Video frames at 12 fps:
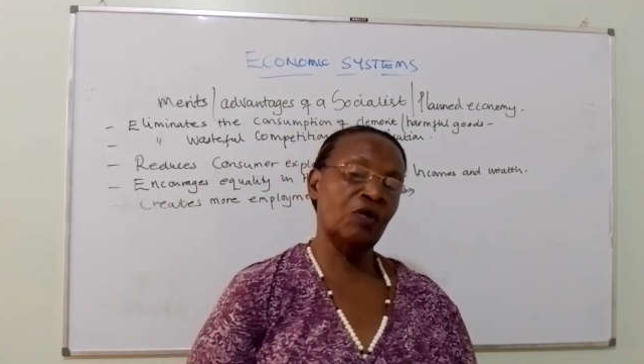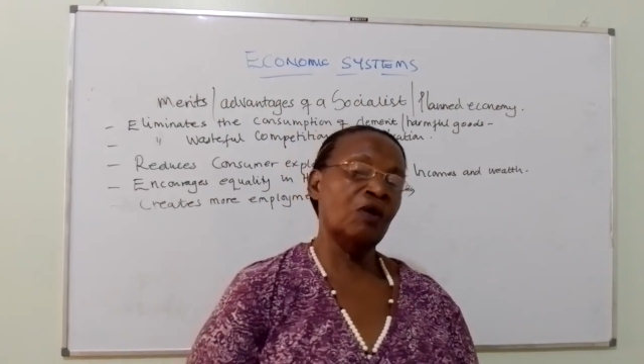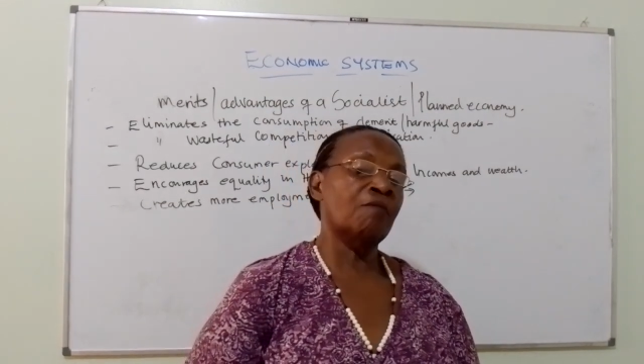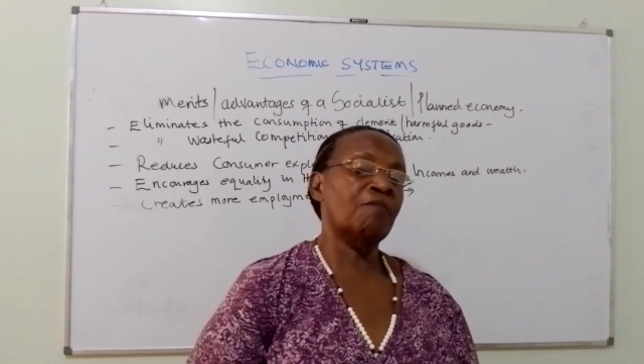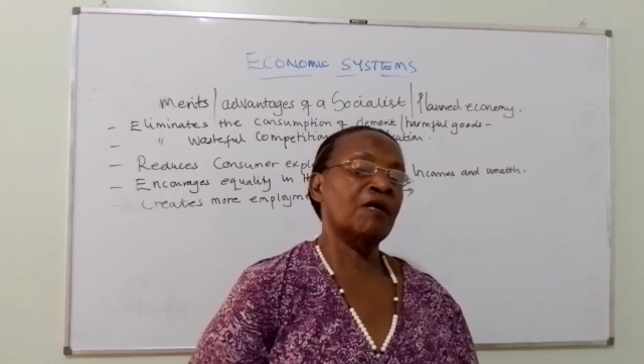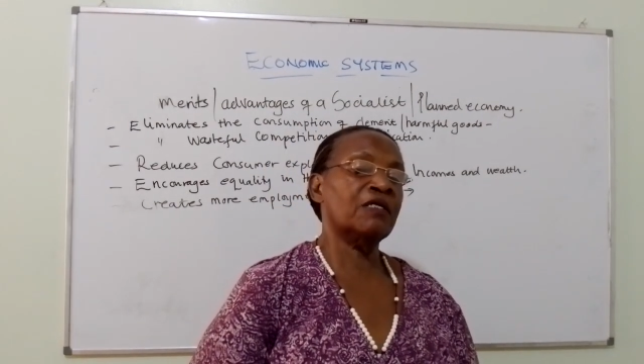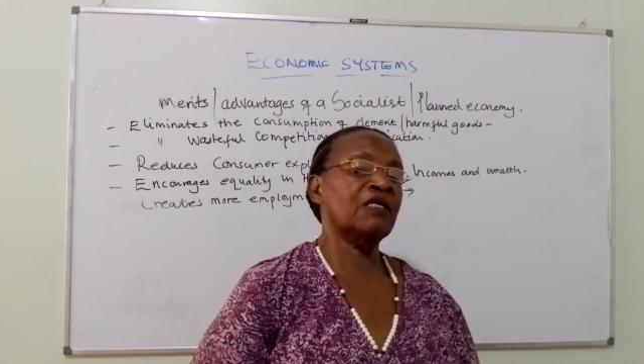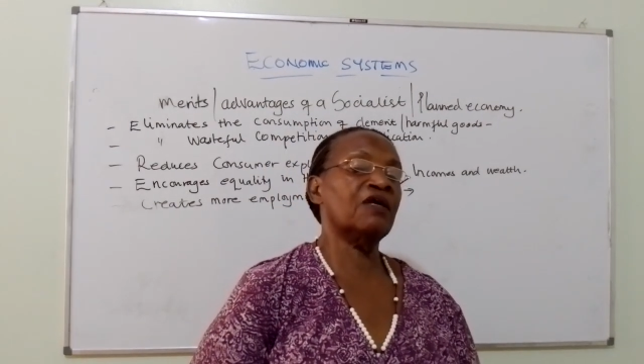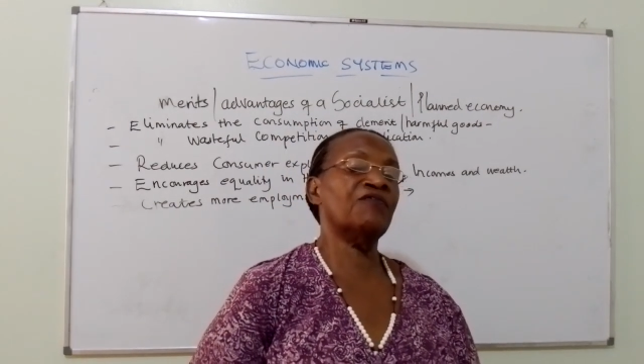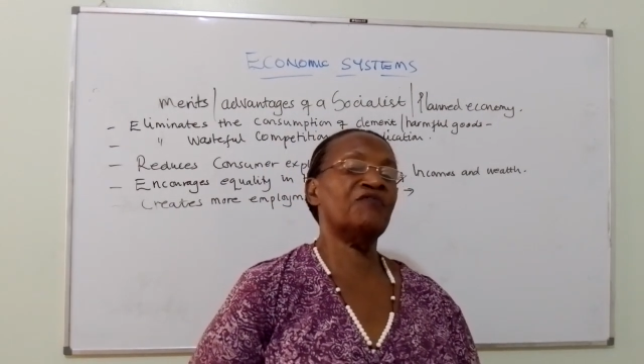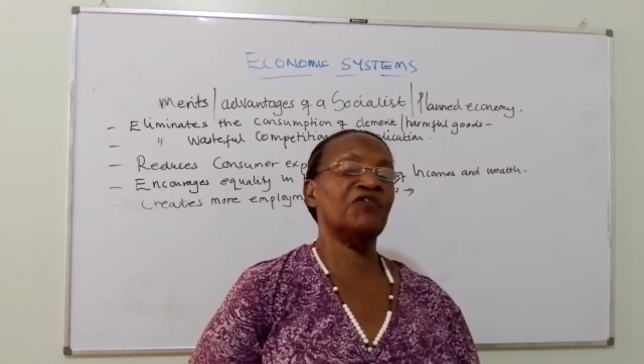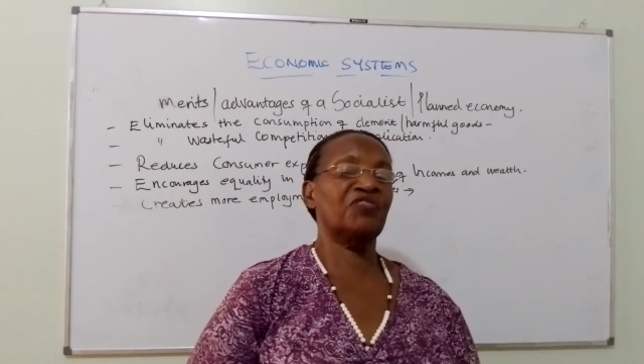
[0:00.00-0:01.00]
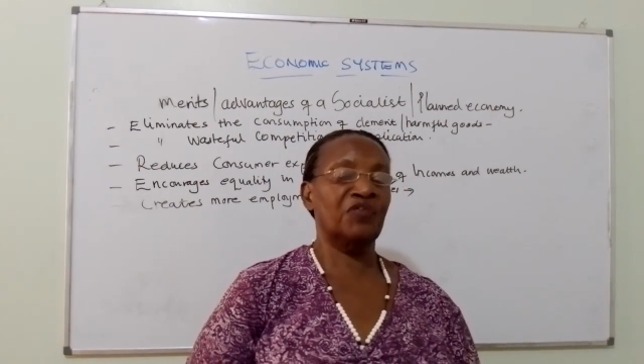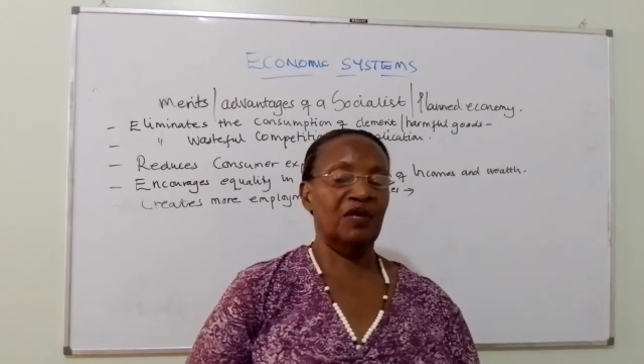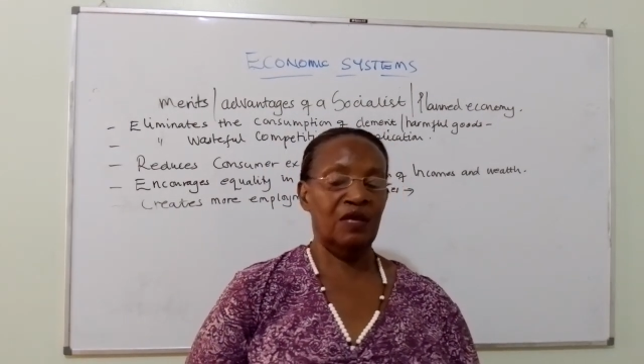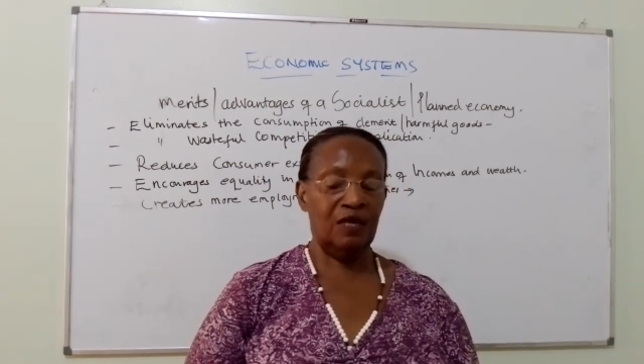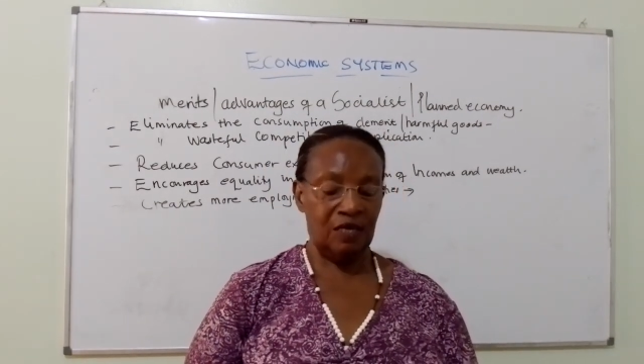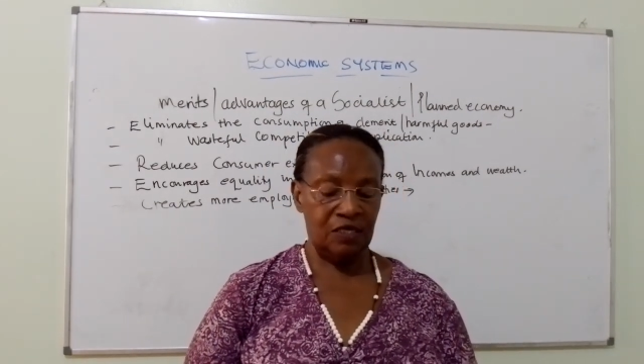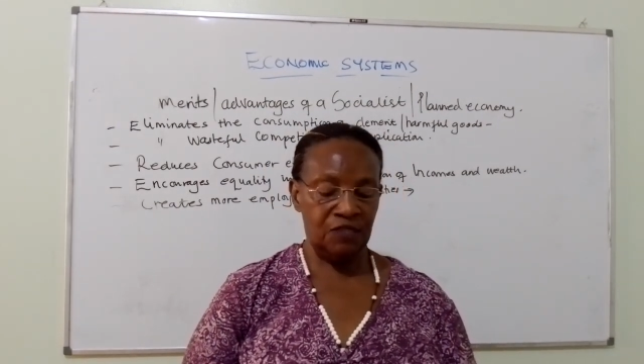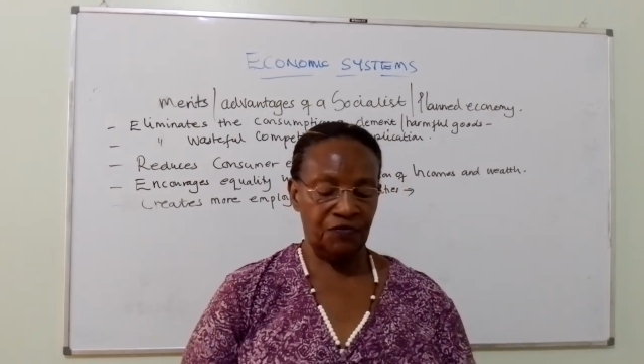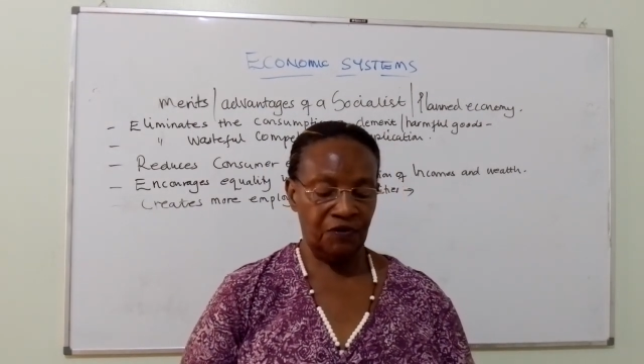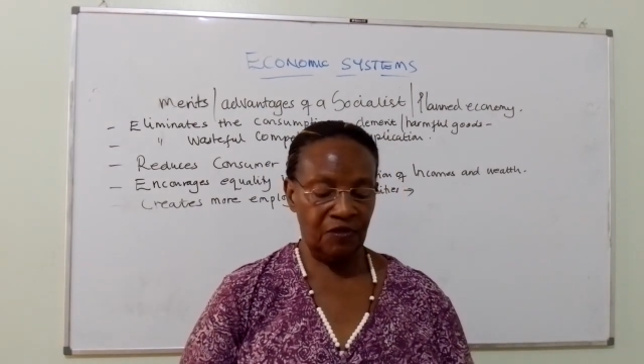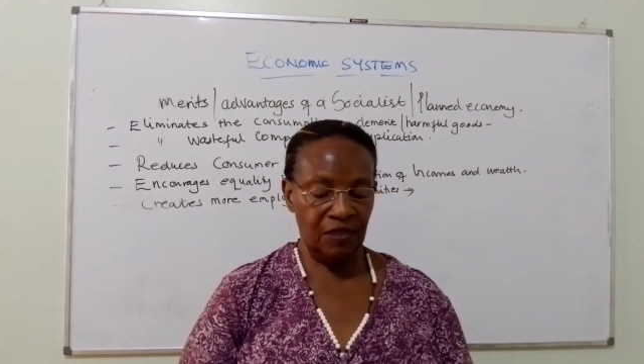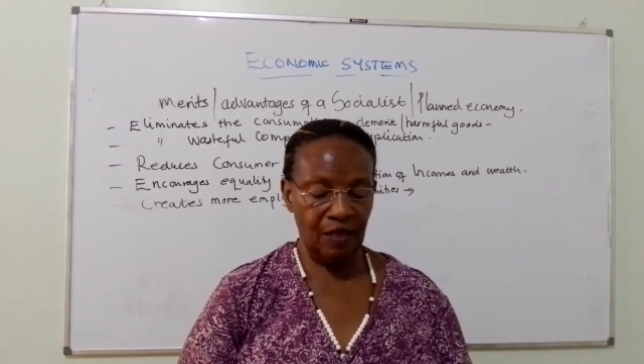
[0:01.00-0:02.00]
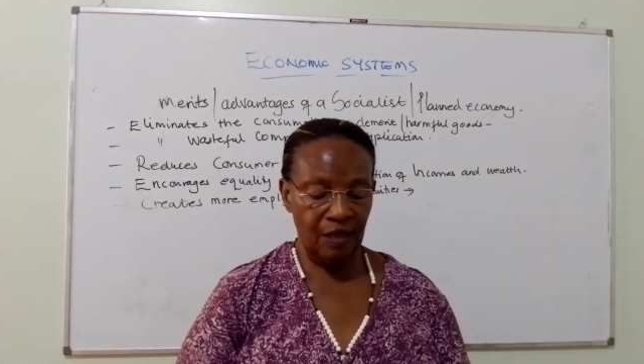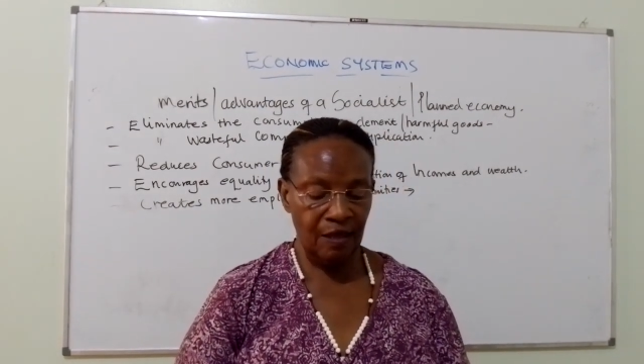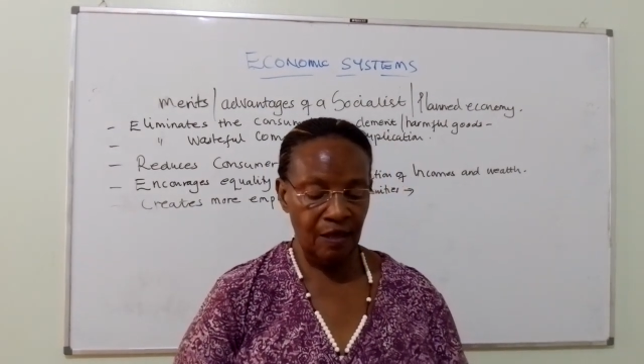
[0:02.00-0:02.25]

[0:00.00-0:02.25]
but everything is for the